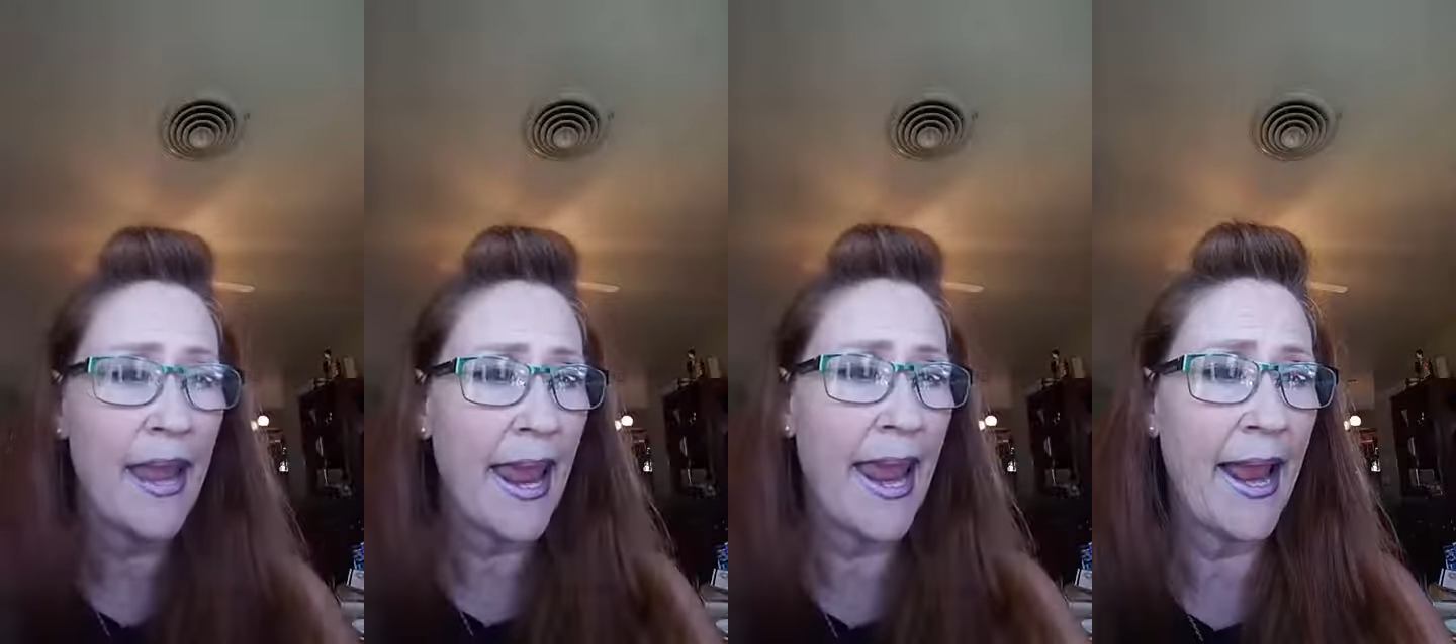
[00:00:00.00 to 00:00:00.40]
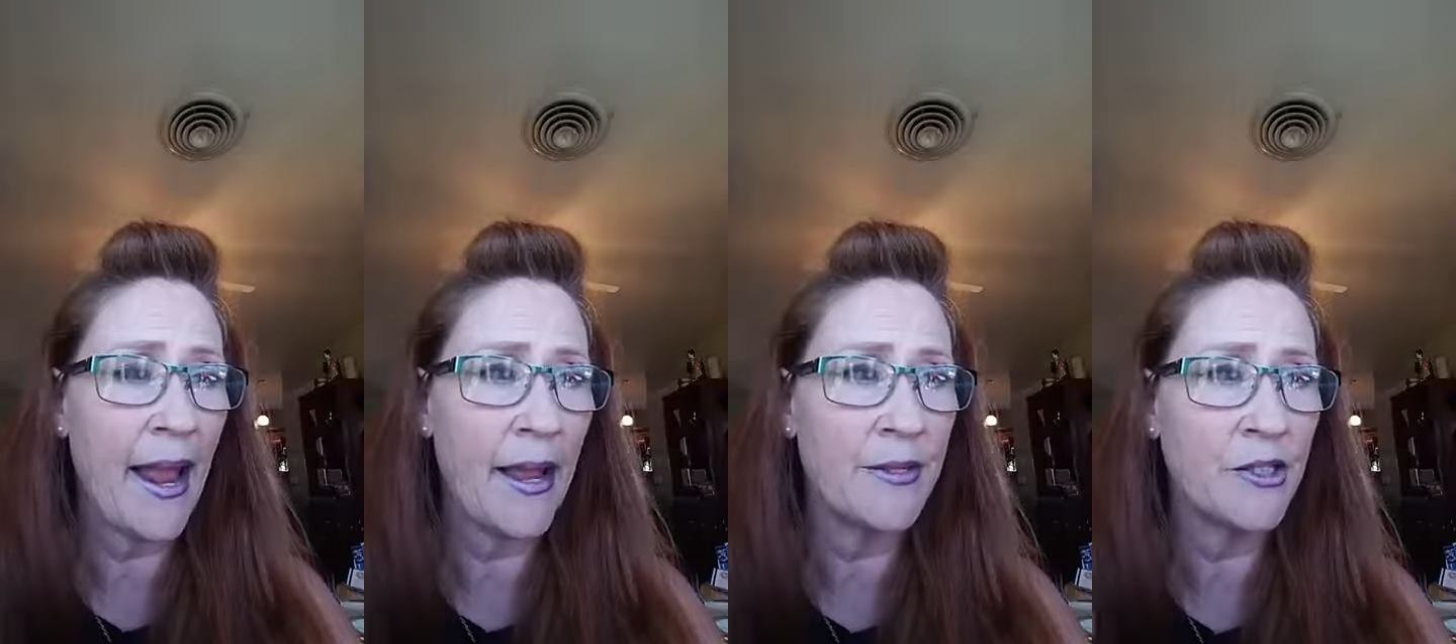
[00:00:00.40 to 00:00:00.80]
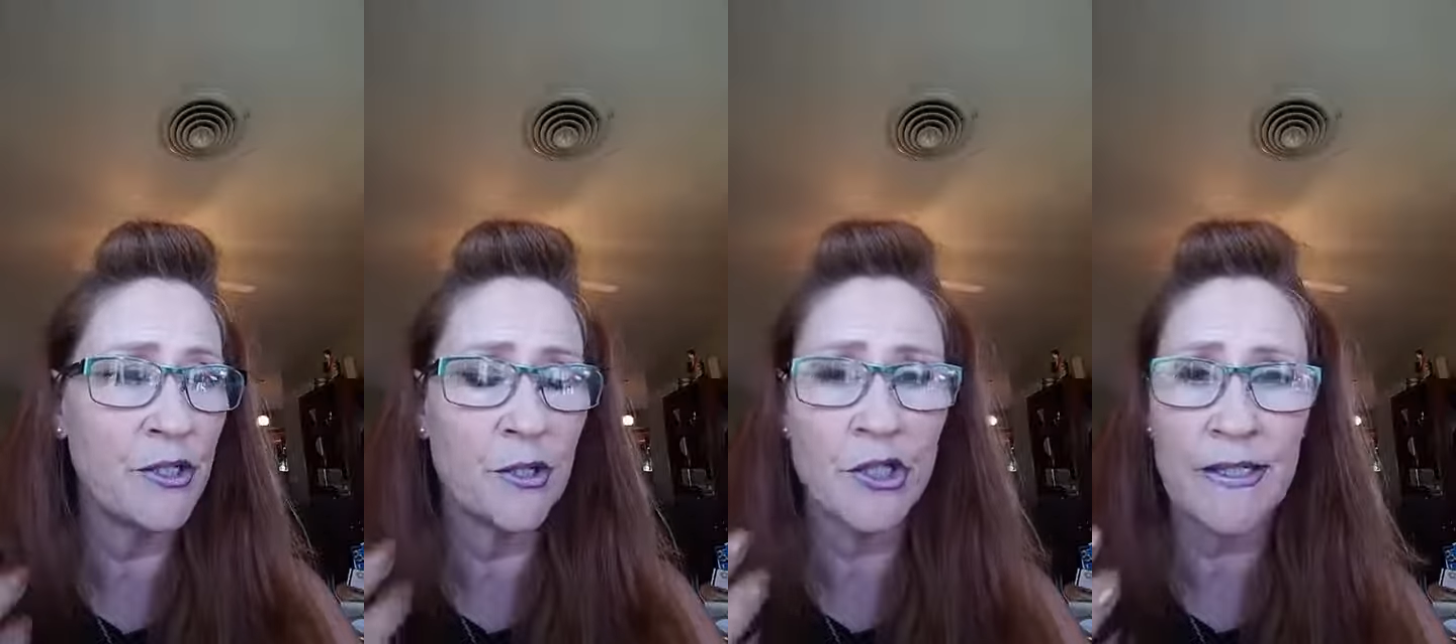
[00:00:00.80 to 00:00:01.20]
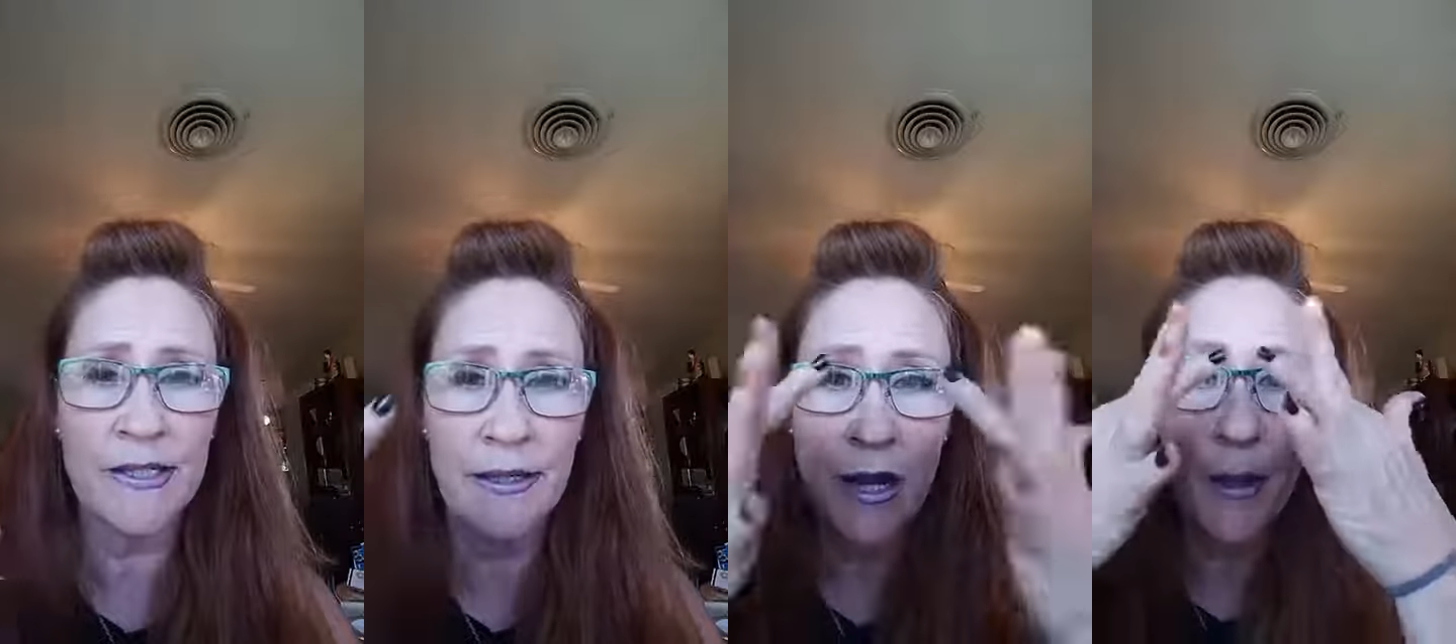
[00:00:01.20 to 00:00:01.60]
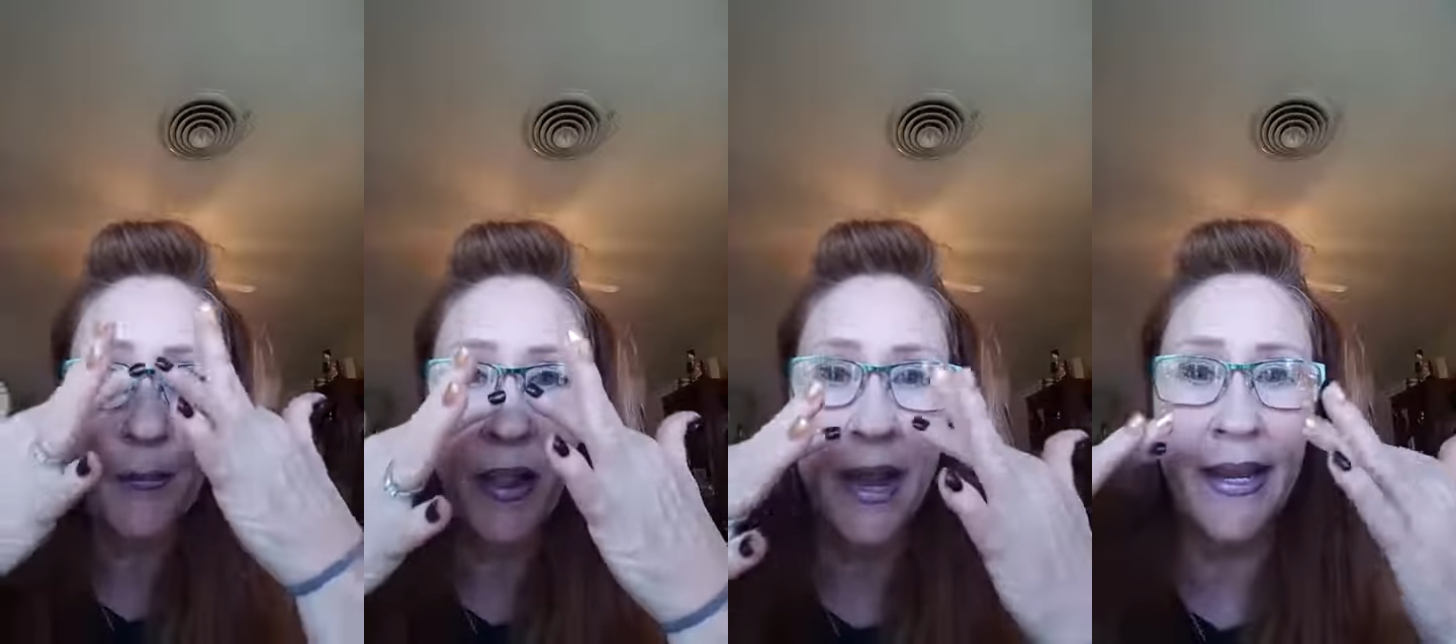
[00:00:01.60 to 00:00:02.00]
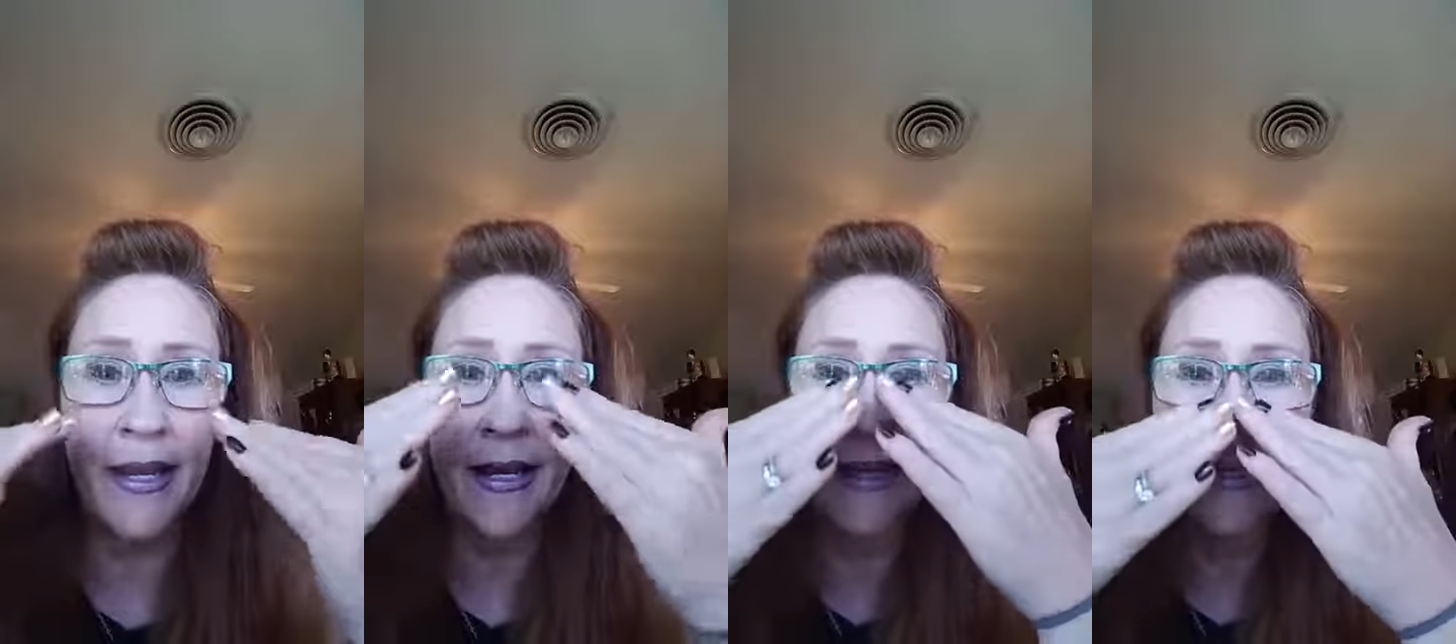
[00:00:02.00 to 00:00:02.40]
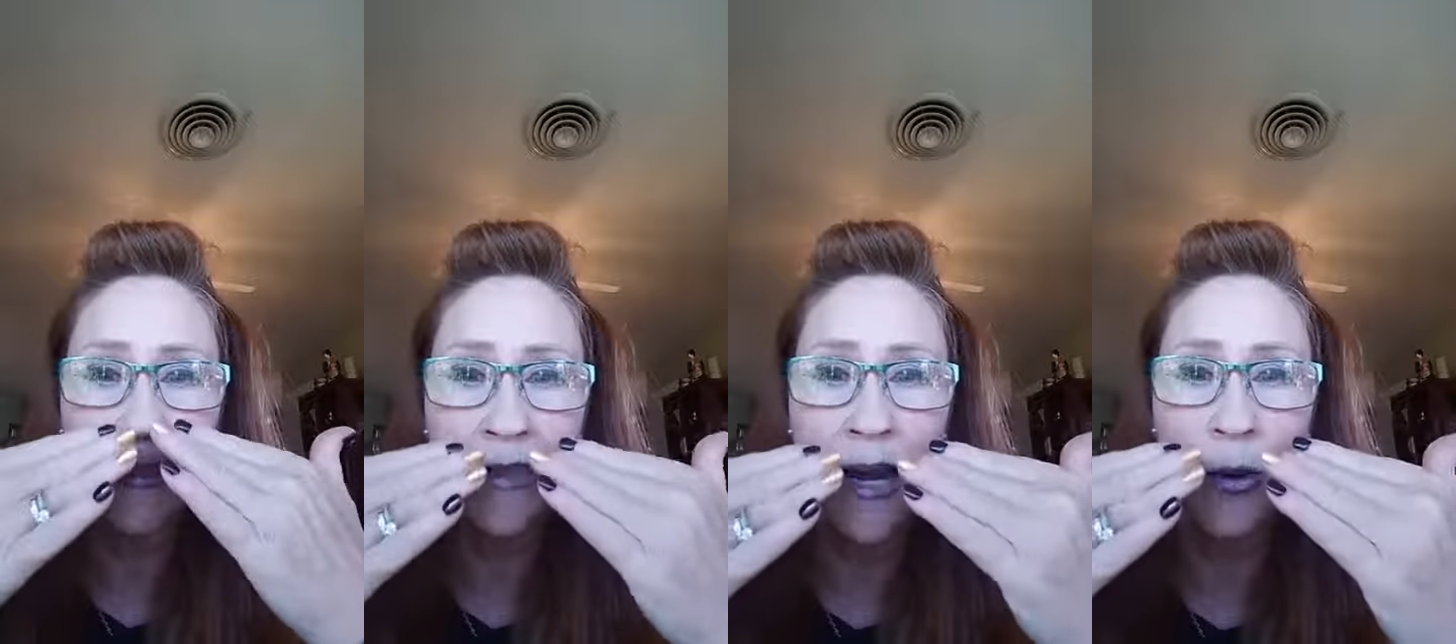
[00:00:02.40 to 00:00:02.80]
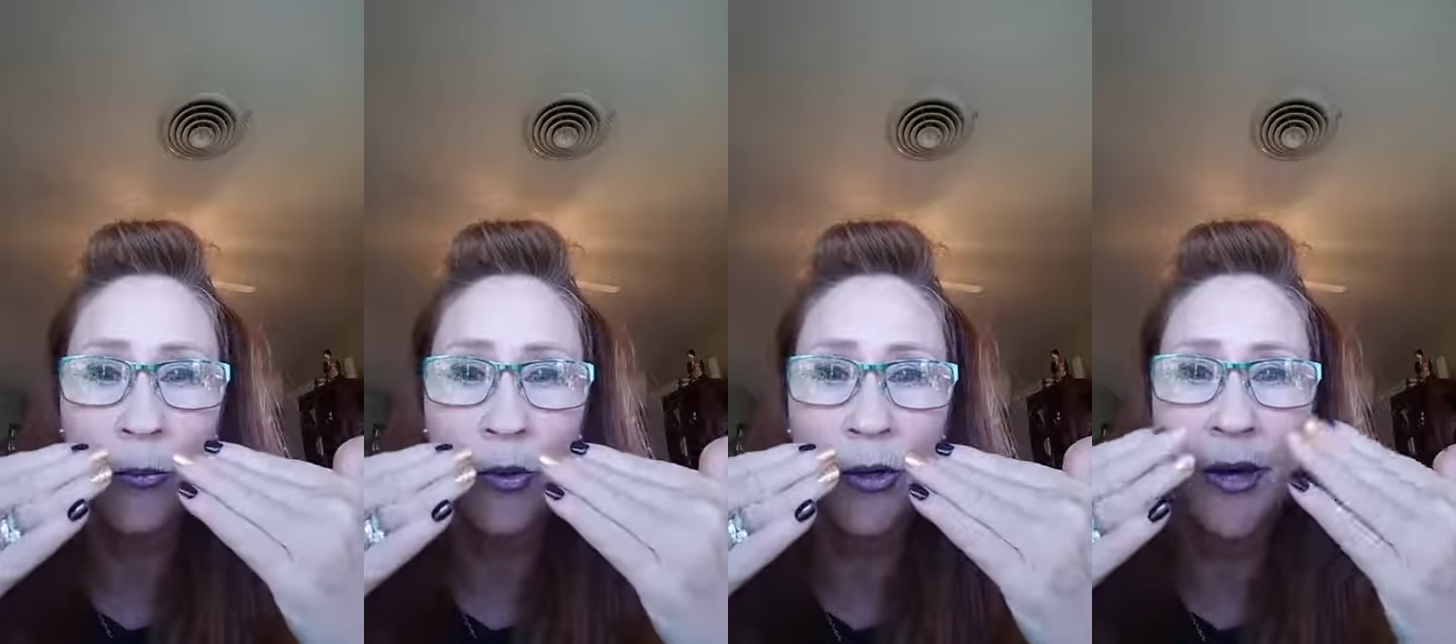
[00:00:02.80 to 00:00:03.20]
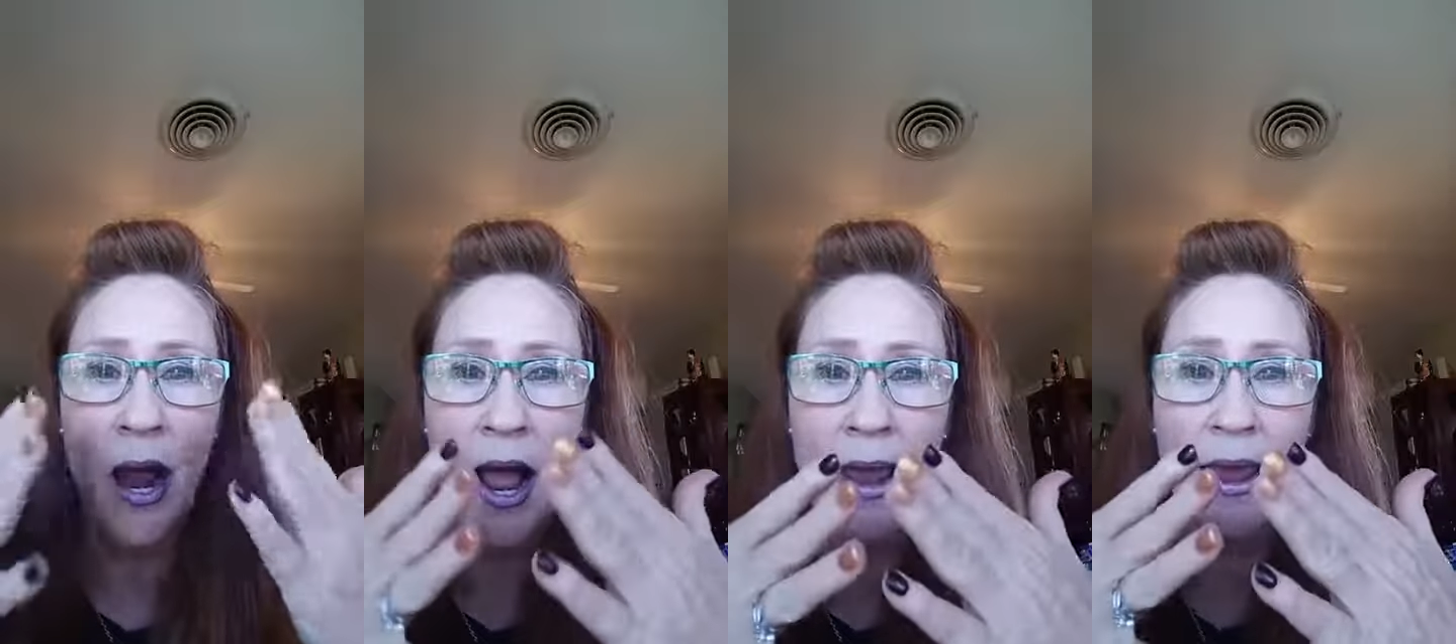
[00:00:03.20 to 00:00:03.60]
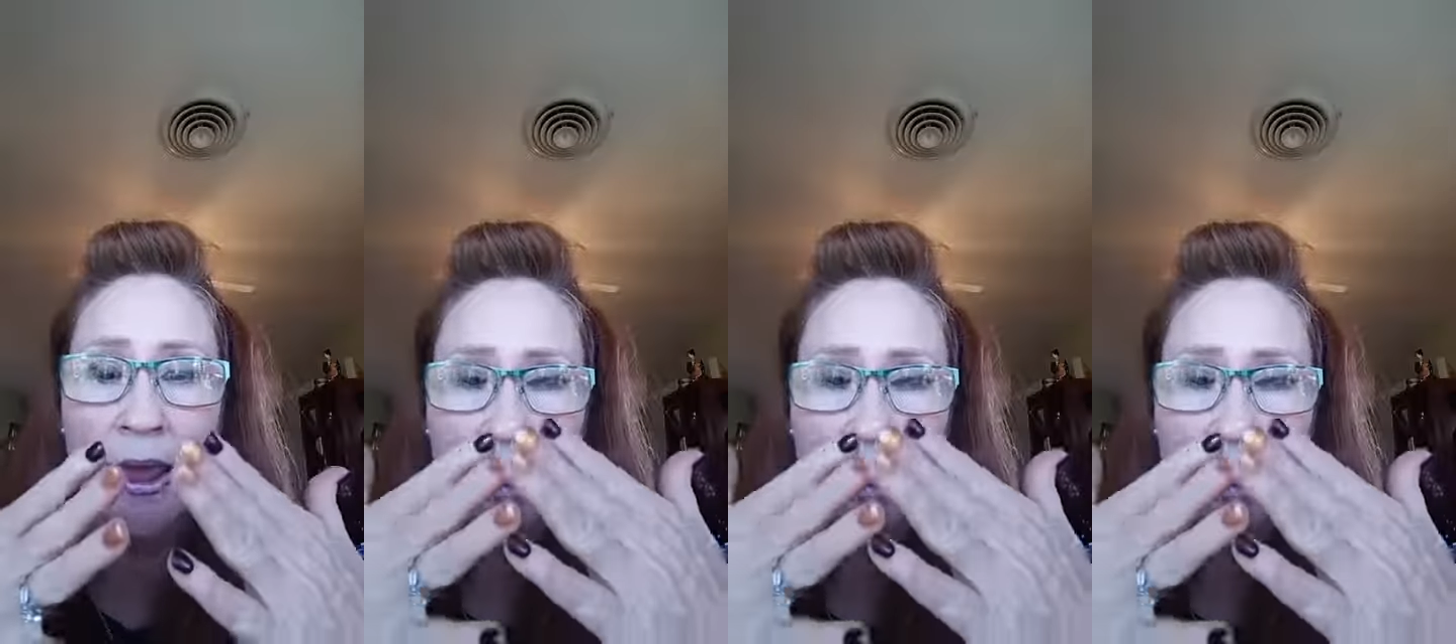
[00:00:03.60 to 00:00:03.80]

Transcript: and you're just going to apply it in a downward. I